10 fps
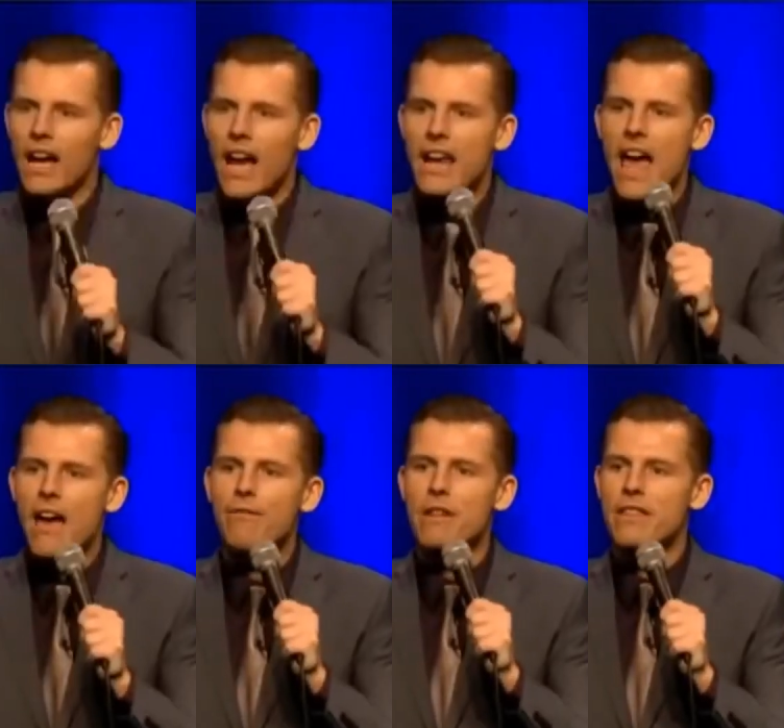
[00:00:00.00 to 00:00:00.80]
and
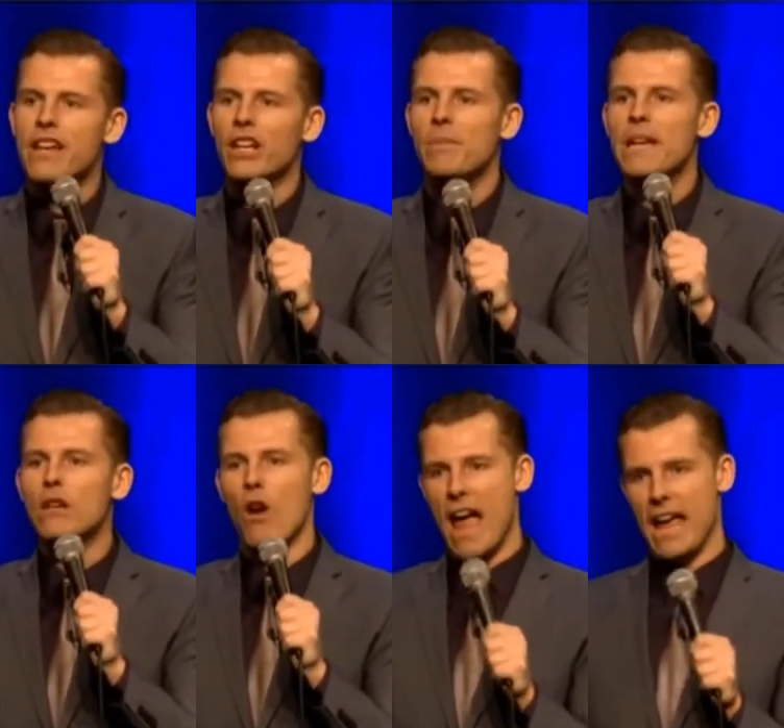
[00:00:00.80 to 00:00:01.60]
everything will be
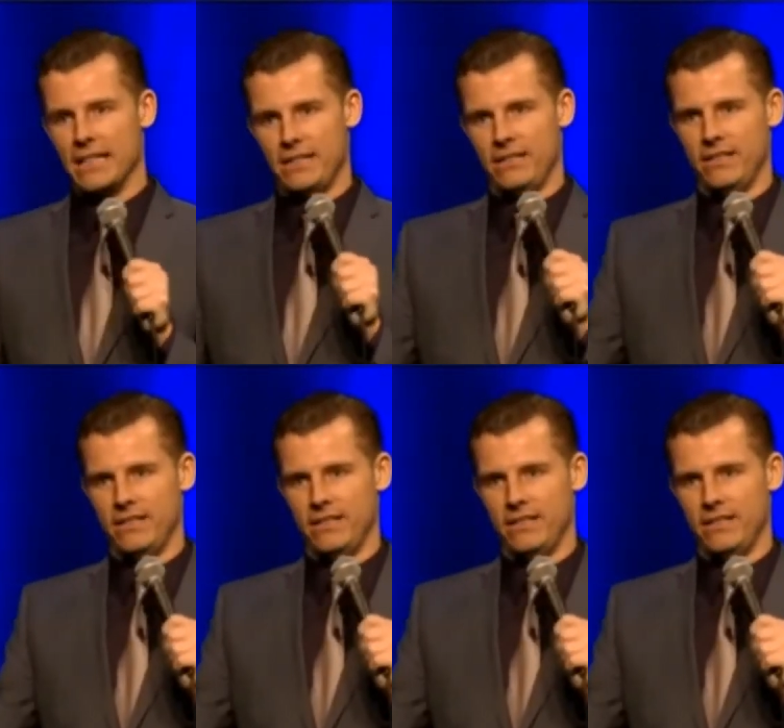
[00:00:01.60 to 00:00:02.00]
grand.